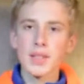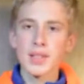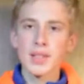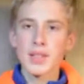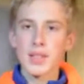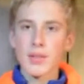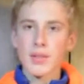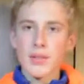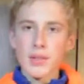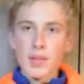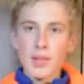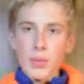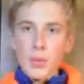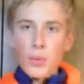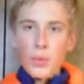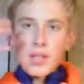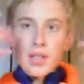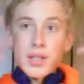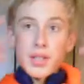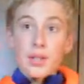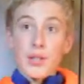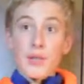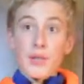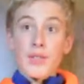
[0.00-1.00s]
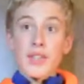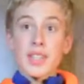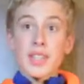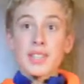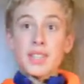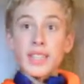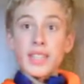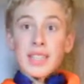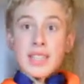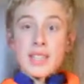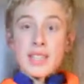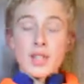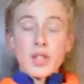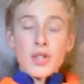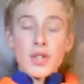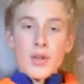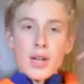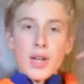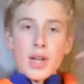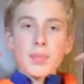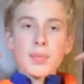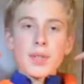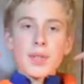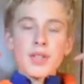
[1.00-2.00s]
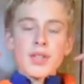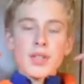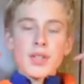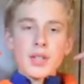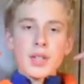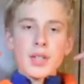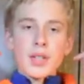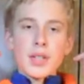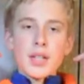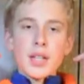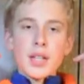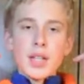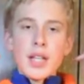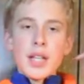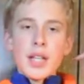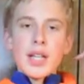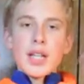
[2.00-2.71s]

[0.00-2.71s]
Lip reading: is if you get wind in your face, it gets trapped in the hood,